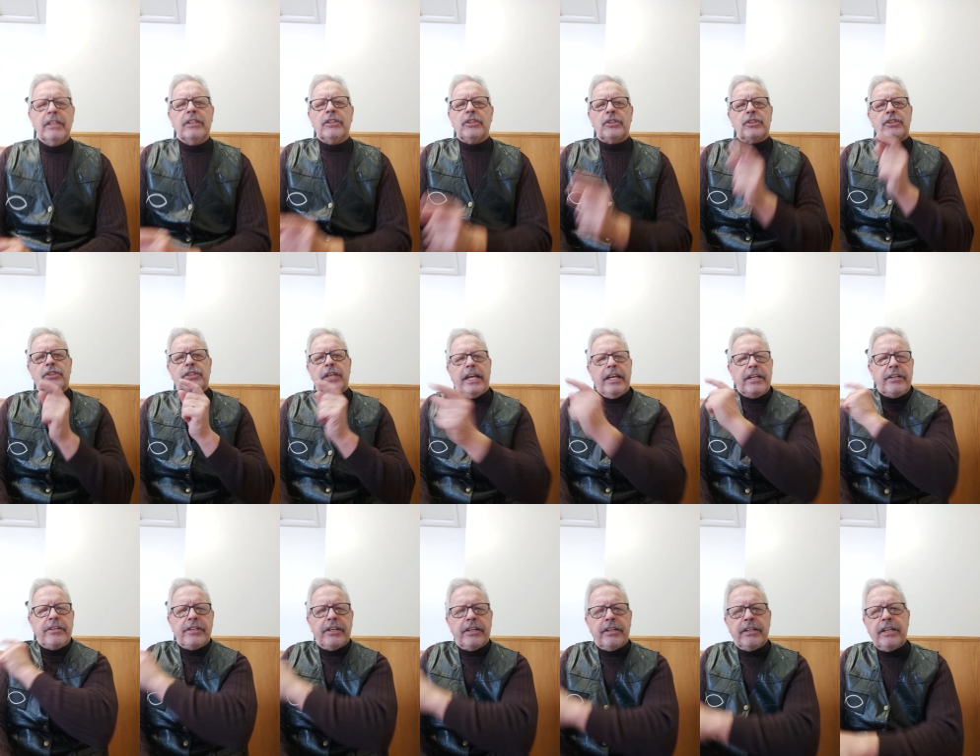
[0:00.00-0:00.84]

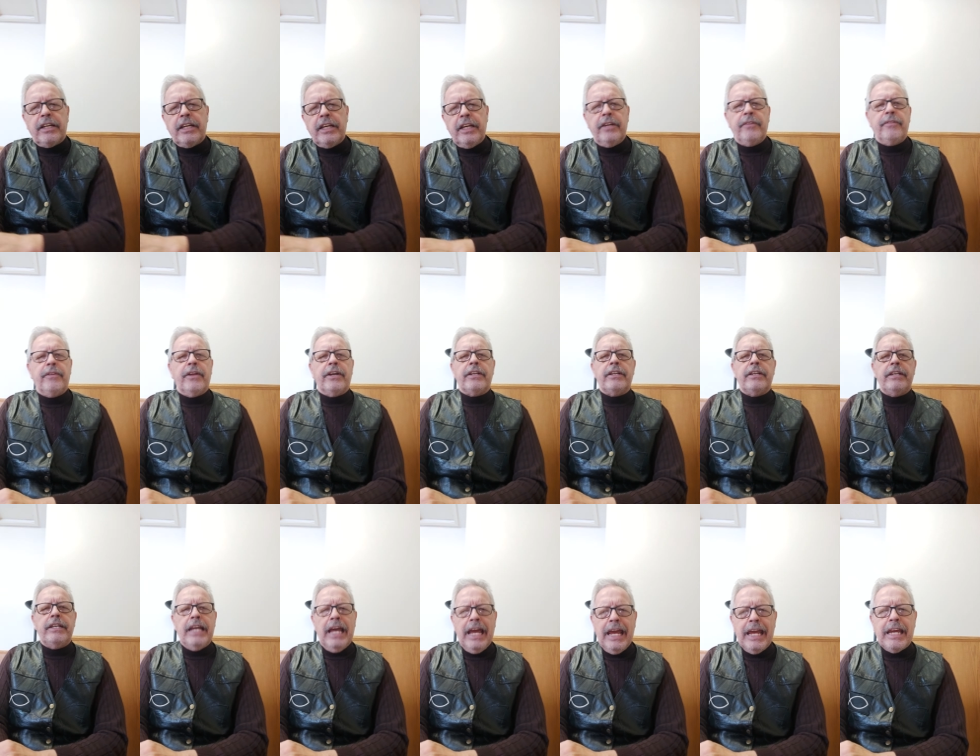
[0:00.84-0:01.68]
Satan in the
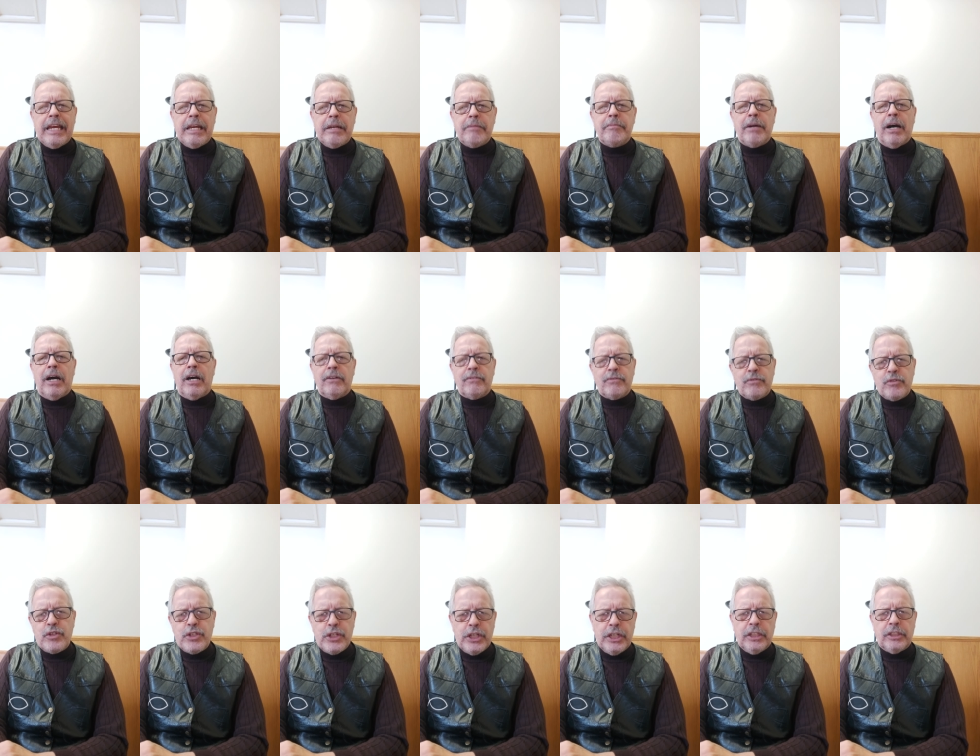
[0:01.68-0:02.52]
name
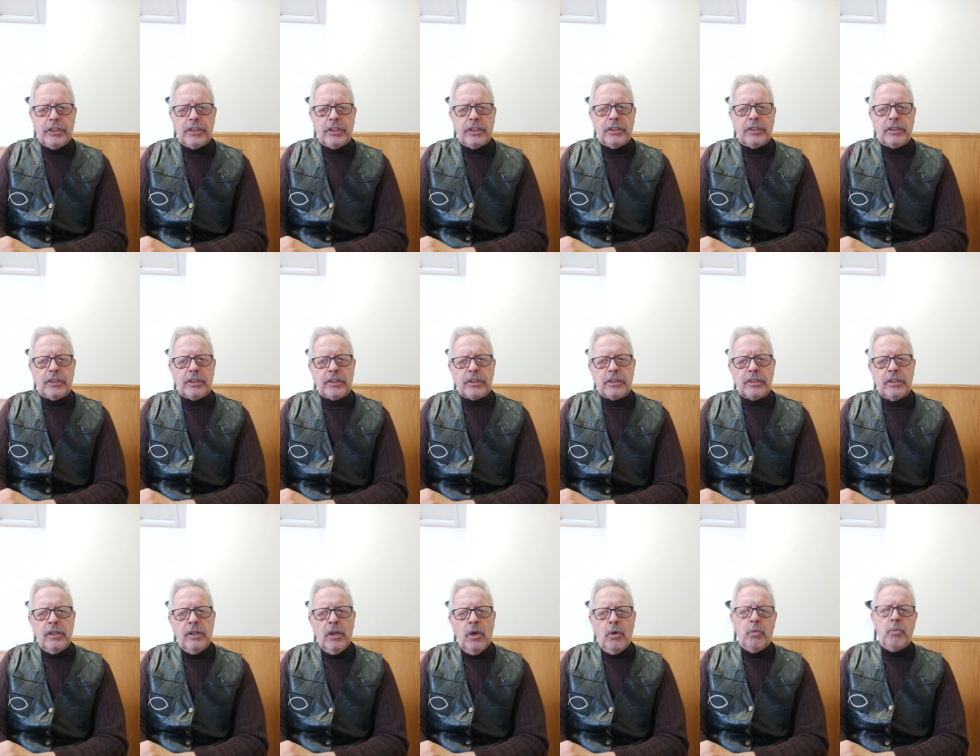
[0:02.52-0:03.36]
of Jesus,
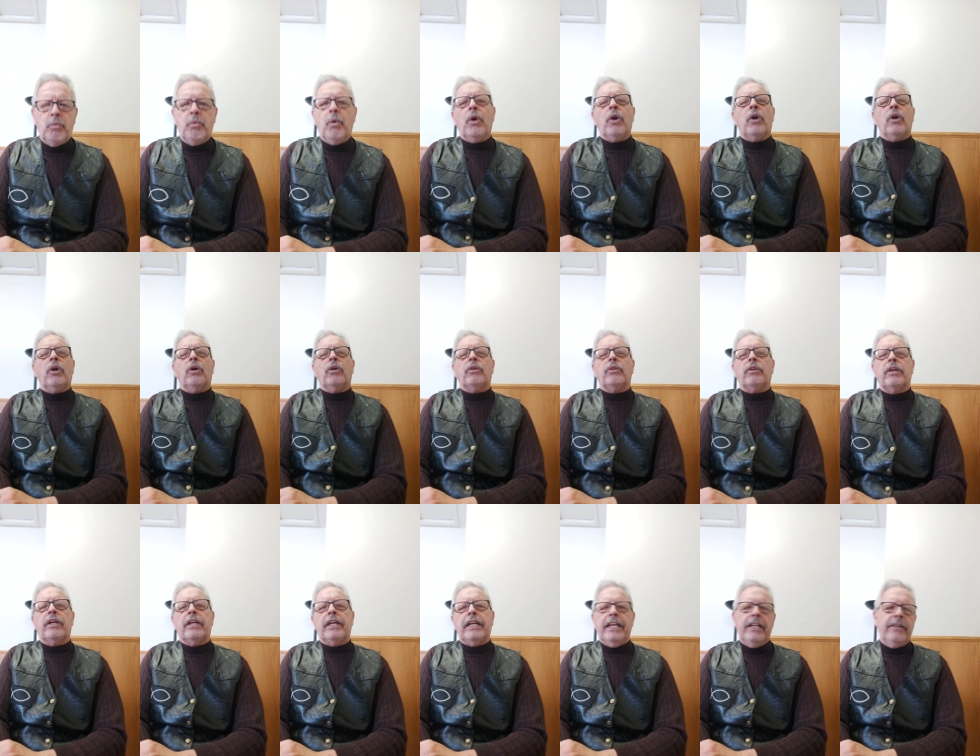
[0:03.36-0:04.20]
world
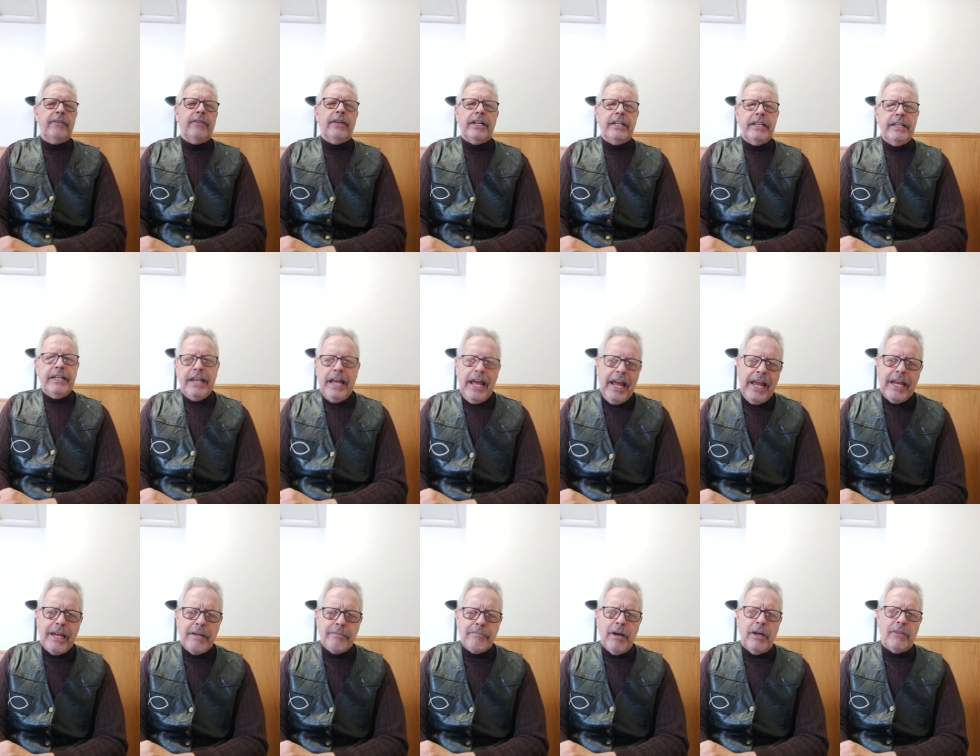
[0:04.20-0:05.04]
in the
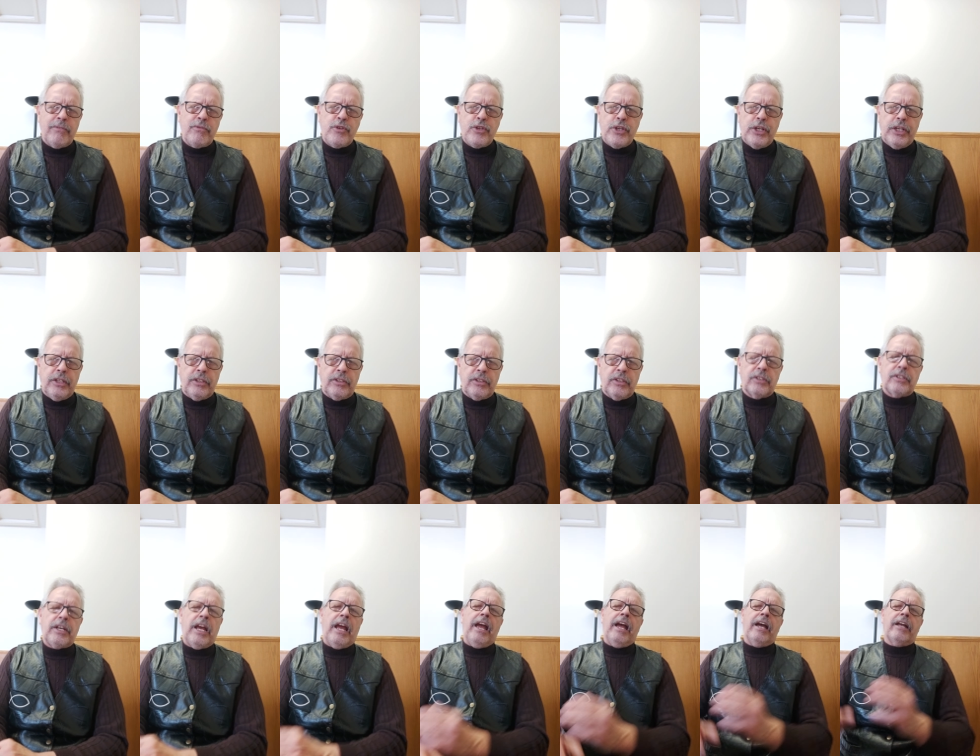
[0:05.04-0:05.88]
name of
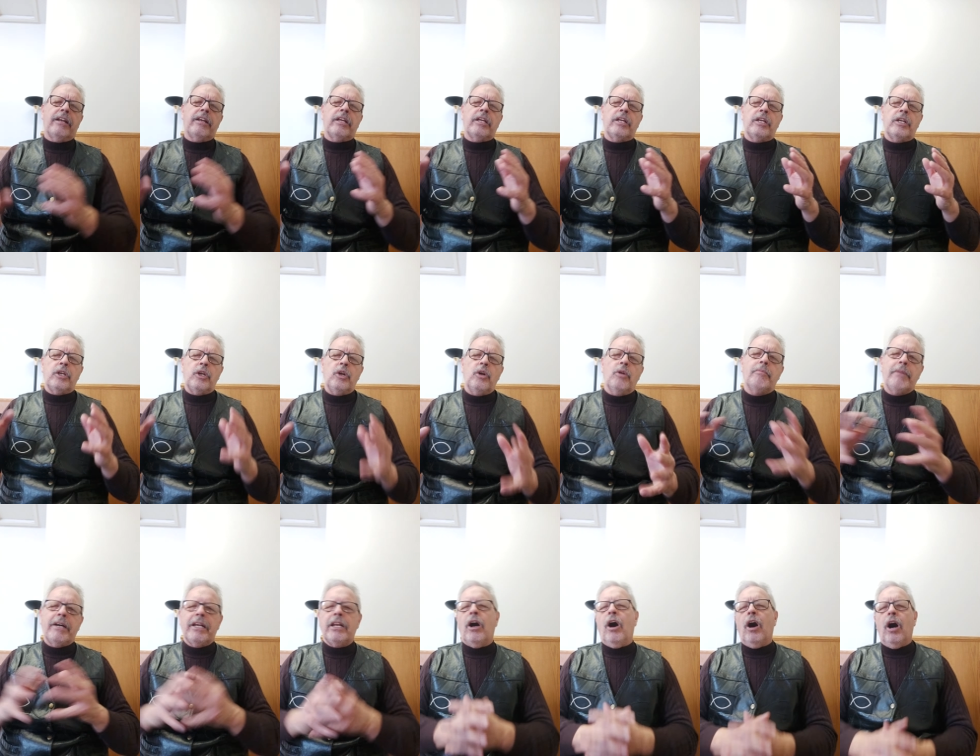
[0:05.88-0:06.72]
Jesus, and
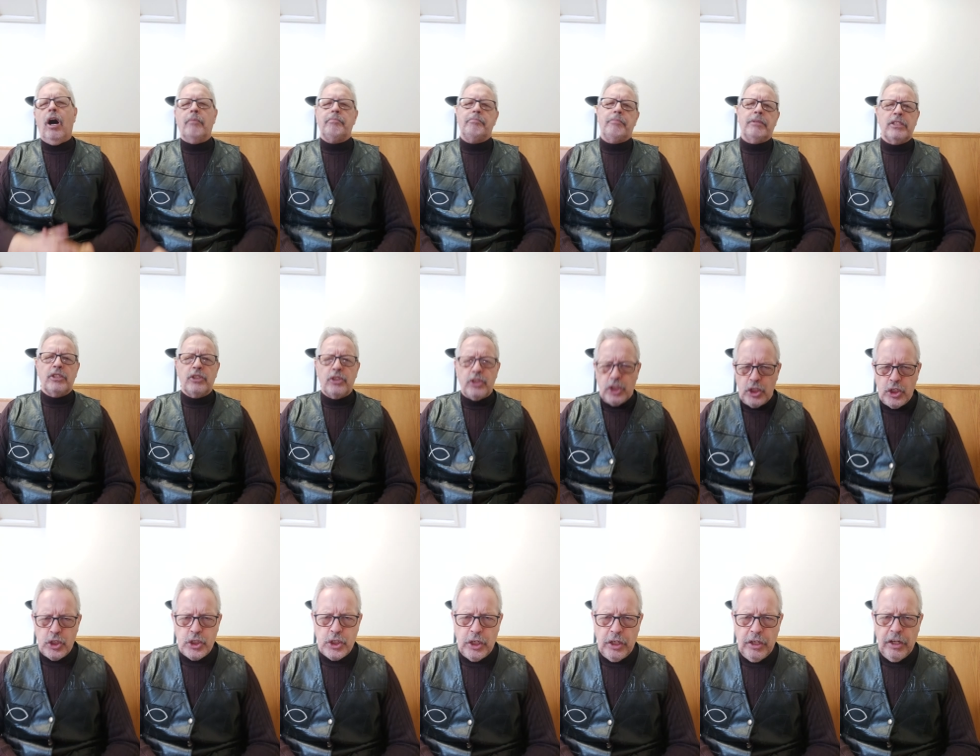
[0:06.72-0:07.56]
human
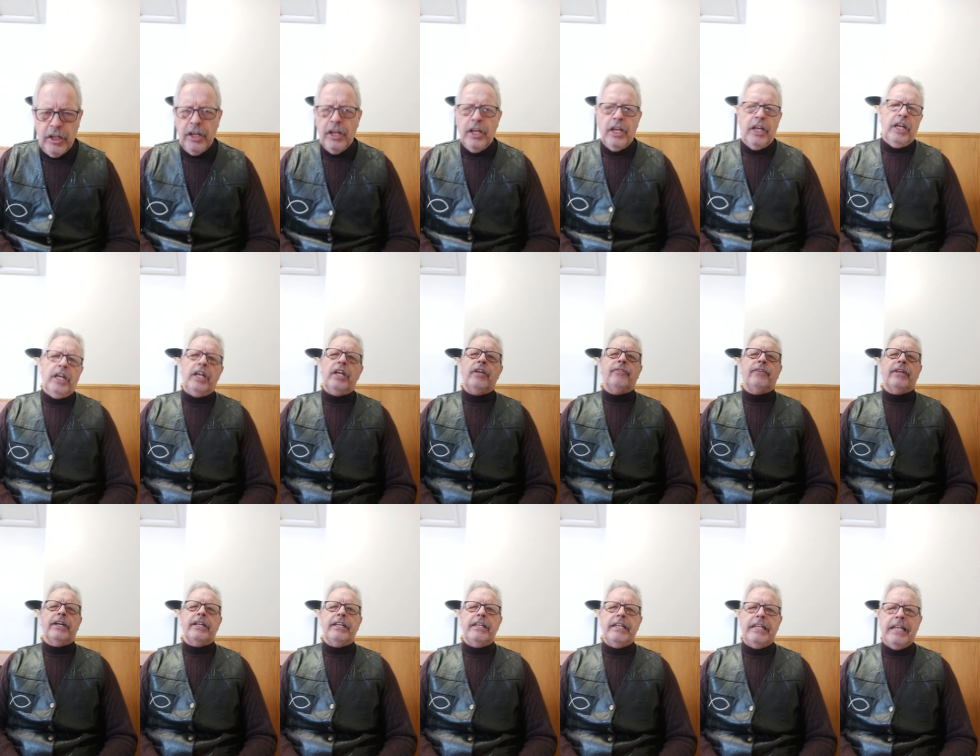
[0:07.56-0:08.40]
opposition in
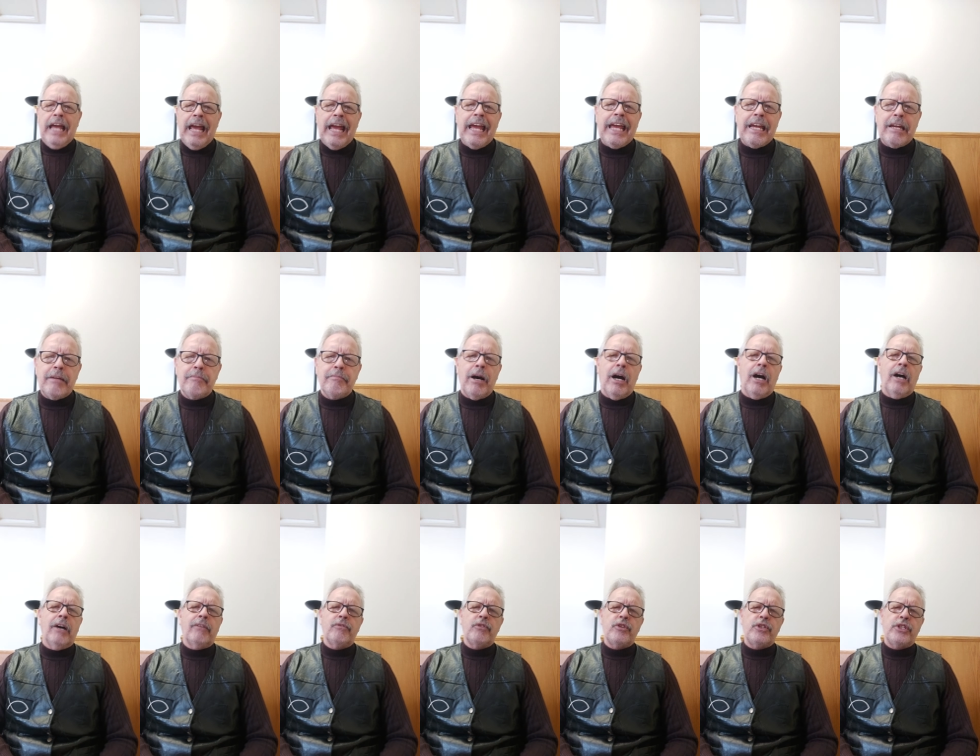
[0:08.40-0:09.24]
the name
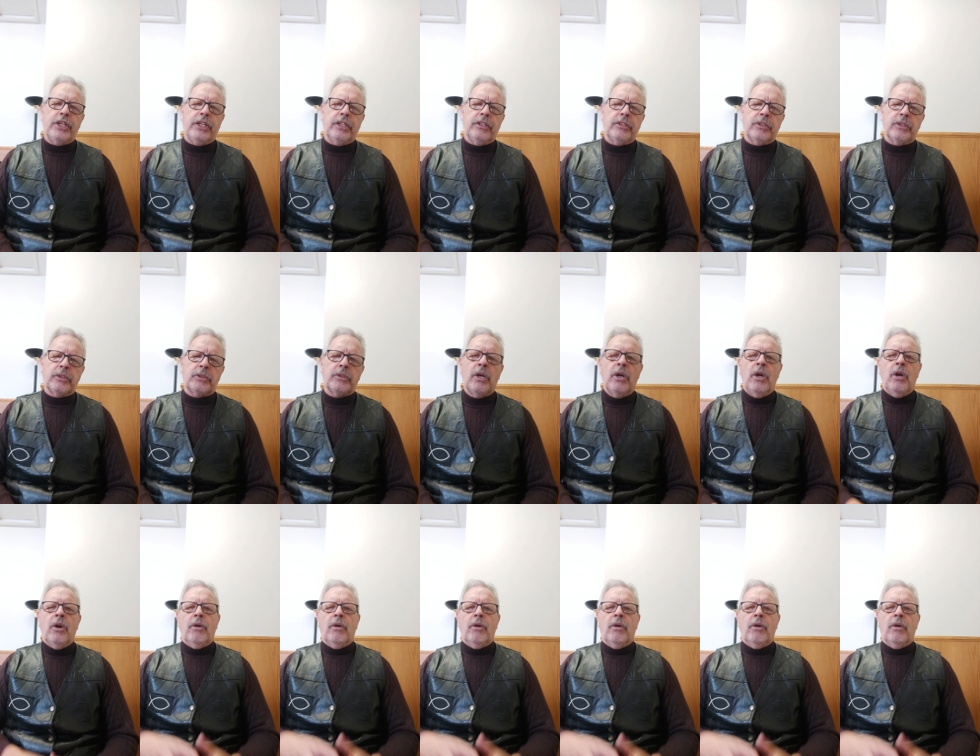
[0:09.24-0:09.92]
of Jesus.